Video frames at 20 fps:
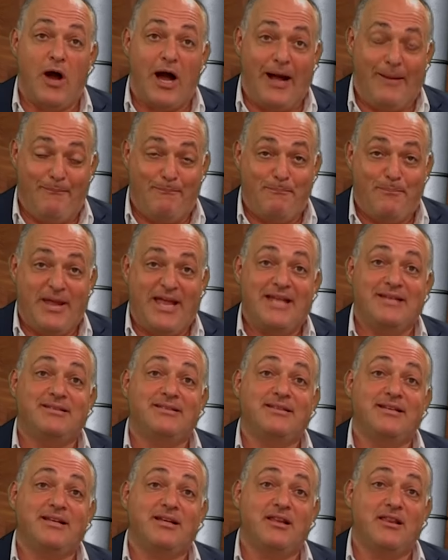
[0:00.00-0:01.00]
I'm
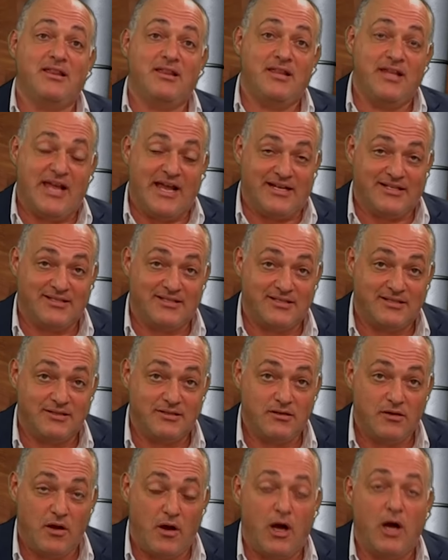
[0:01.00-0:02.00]
basing this
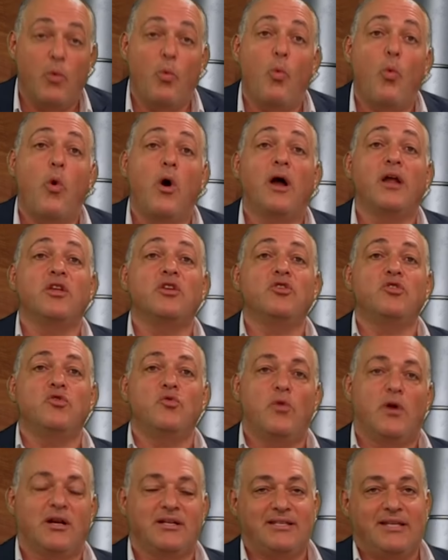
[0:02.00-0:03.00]
on what
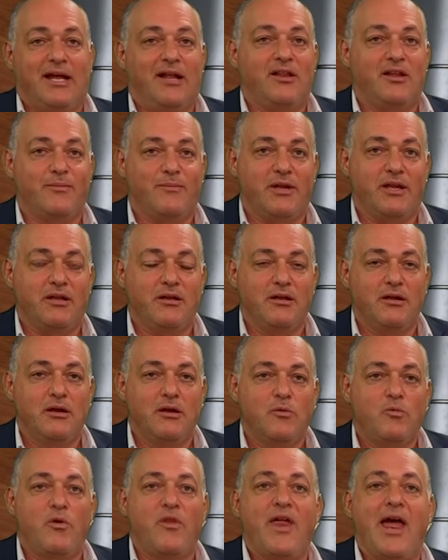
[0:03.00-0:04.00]
you are telling me
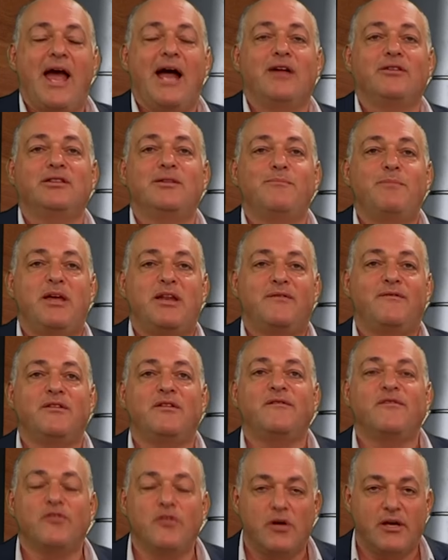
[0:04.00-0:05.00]
without the benefit
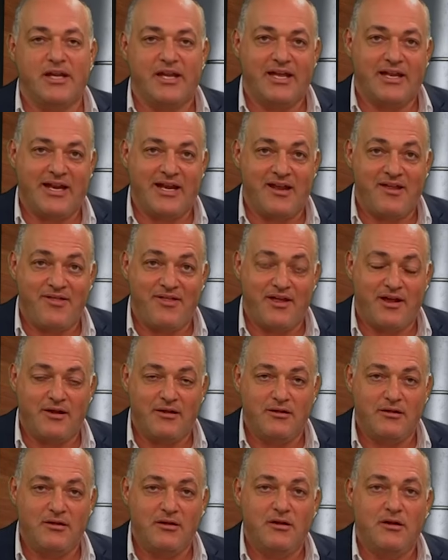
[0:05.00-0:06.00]
of looking at anything.
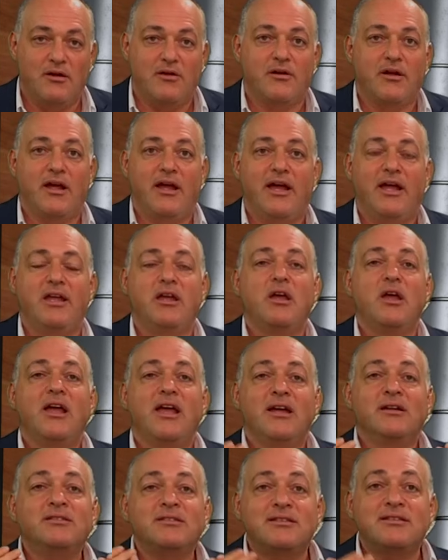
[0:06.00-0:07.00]
Okay?
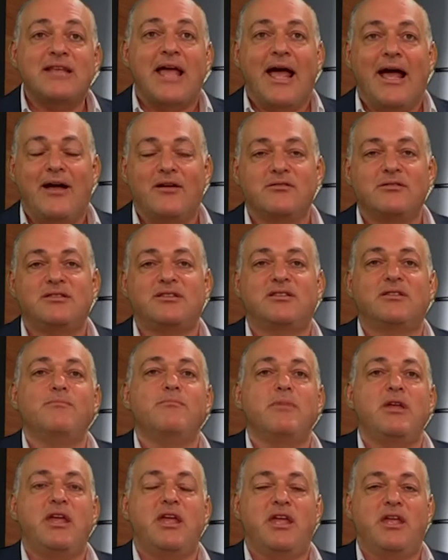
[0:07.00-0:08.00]
It sounds to
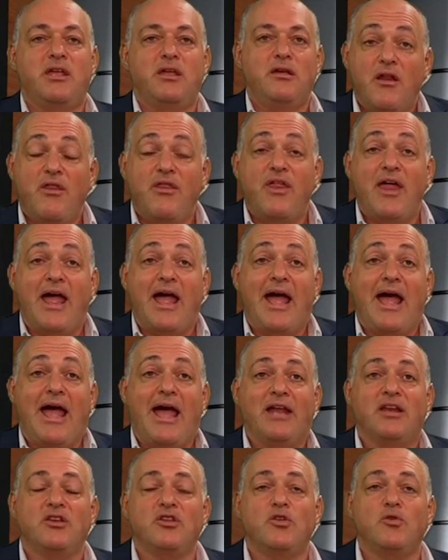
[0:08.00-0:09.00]
me
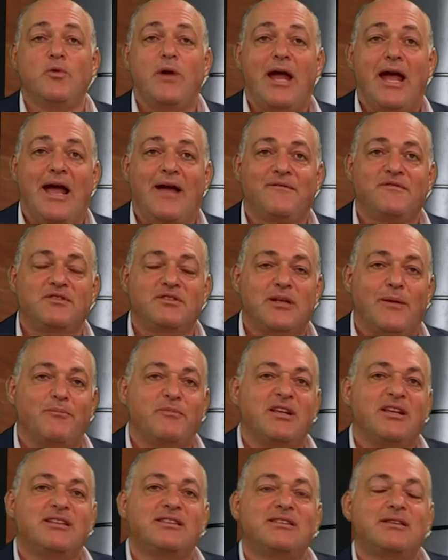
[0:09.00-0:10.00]
that you have
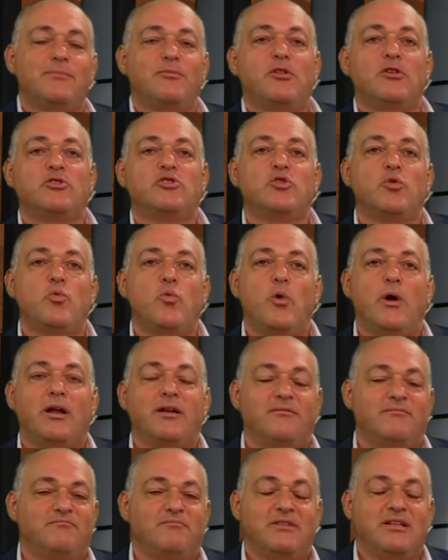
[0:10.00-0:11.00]
something similar to
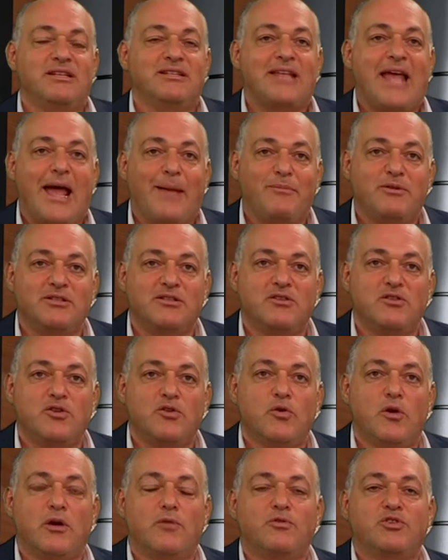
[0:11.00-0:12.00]
what happens in New
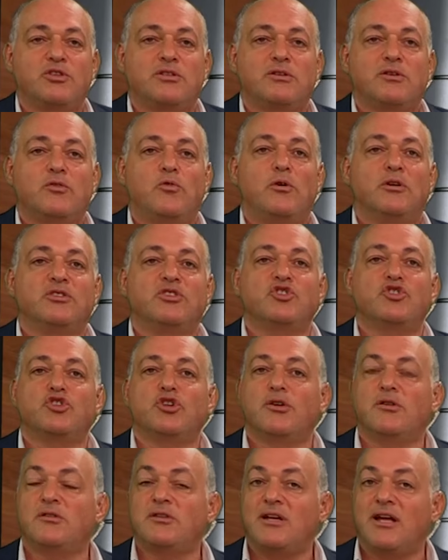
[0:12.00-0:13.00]
York, which is called
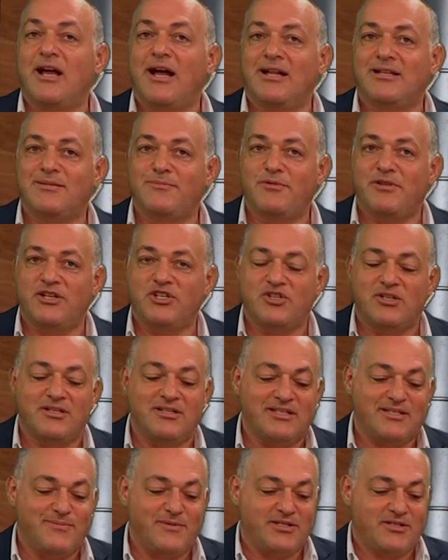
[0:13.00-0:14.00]
adjourned in contemplation of
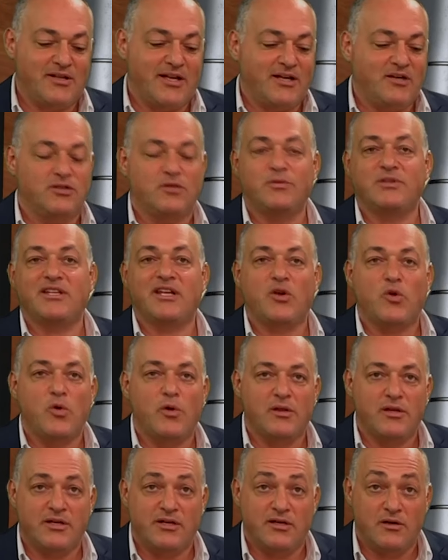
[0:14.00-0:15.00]
dismissal. I don't know what they
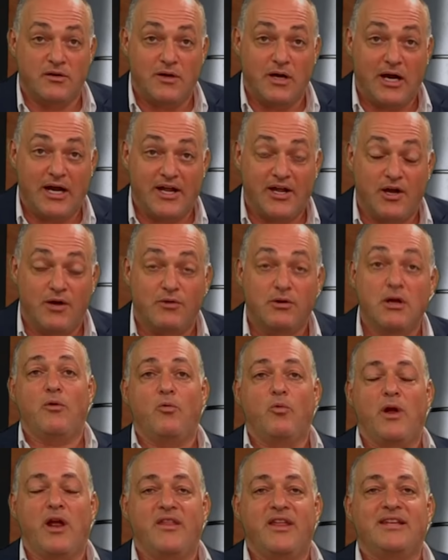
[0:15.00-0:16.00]
call it in Ohio,
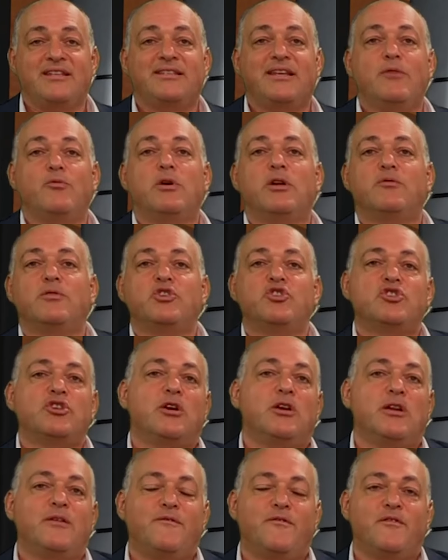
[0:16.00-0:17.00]
where they say, we're going to
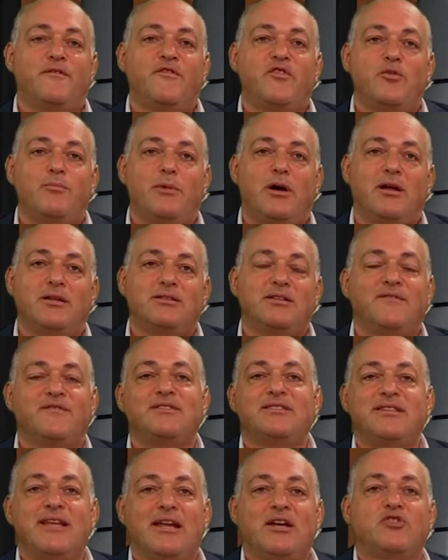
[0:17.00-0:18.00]
adjourn it for a few months, and if you
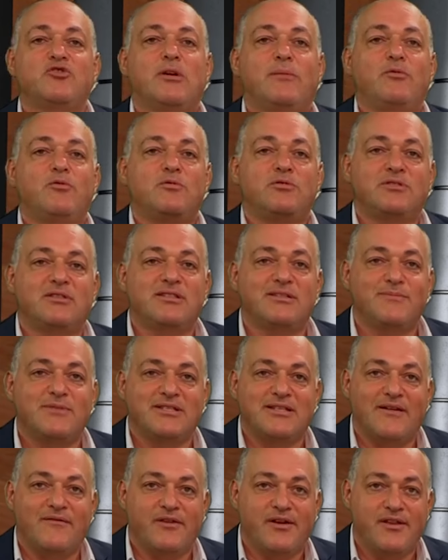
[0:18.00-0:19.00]
stay out of trouble, we'll
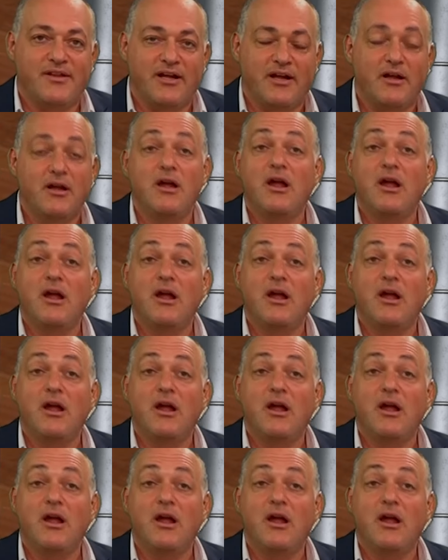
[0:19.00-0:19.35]
dismiss everything.